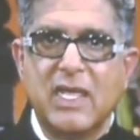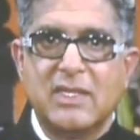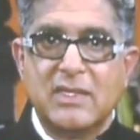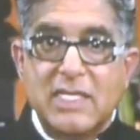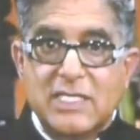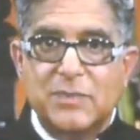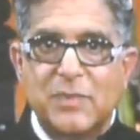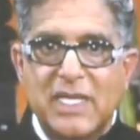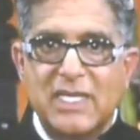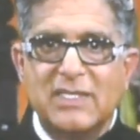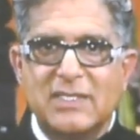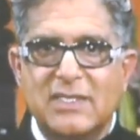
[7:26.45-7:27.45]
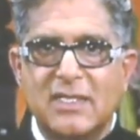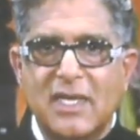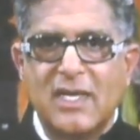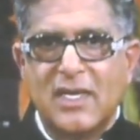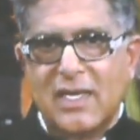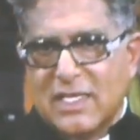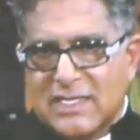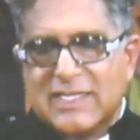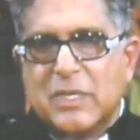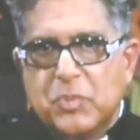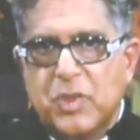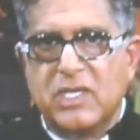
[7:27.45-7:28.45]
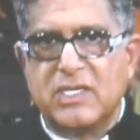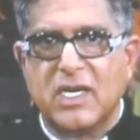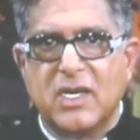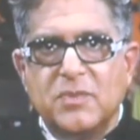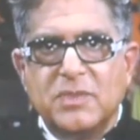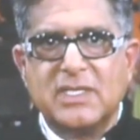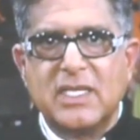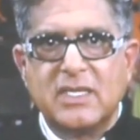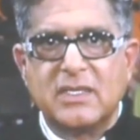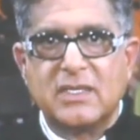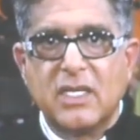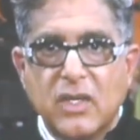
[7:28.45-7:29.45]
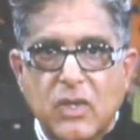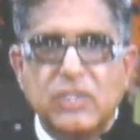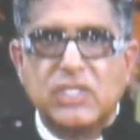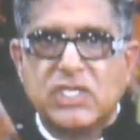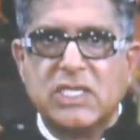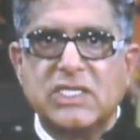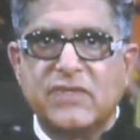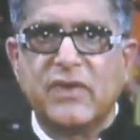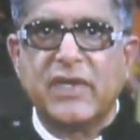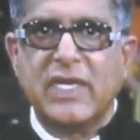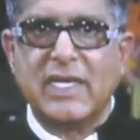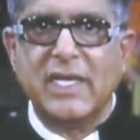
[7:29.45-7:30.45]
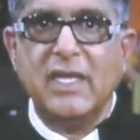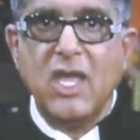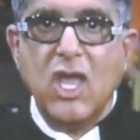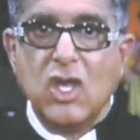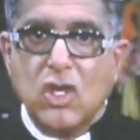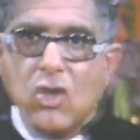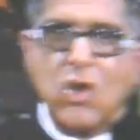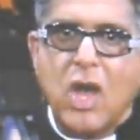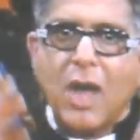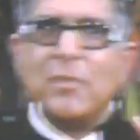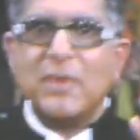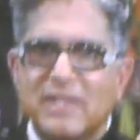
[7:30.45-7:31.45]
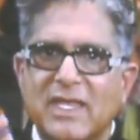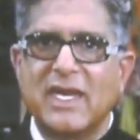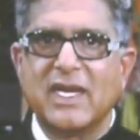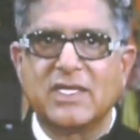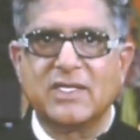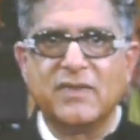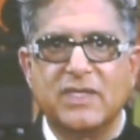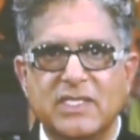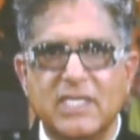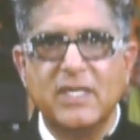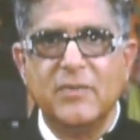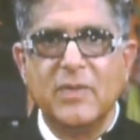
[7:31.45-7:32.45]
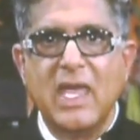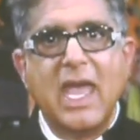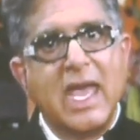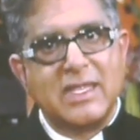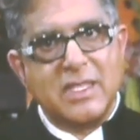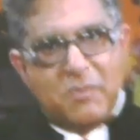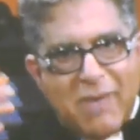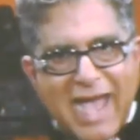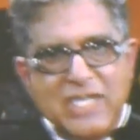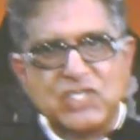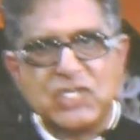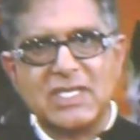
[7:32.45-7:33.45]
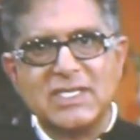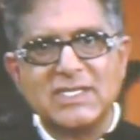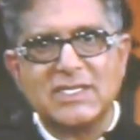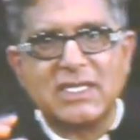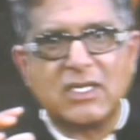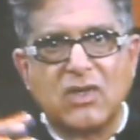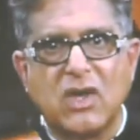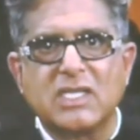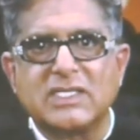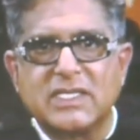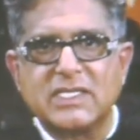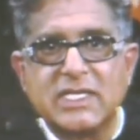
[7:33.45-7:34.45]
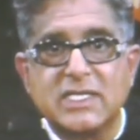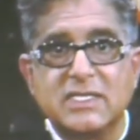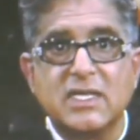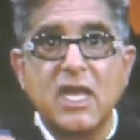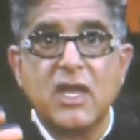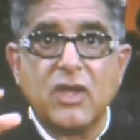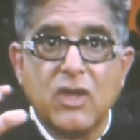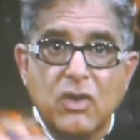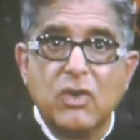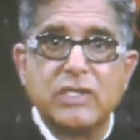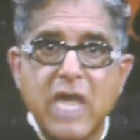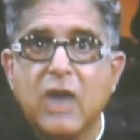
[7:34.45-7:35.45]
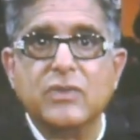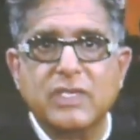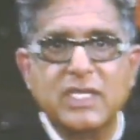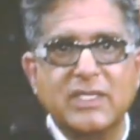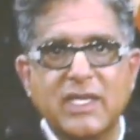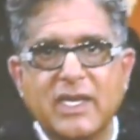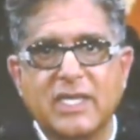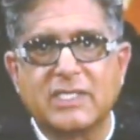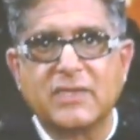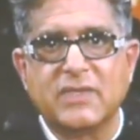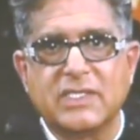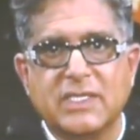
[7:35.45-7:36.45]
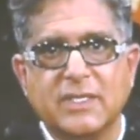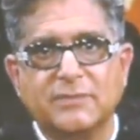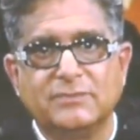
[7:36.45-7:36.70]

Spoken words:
This means, in simple terms, that the good genes for healing go up in their activity, and the bad genes that cause disease go down in their activity.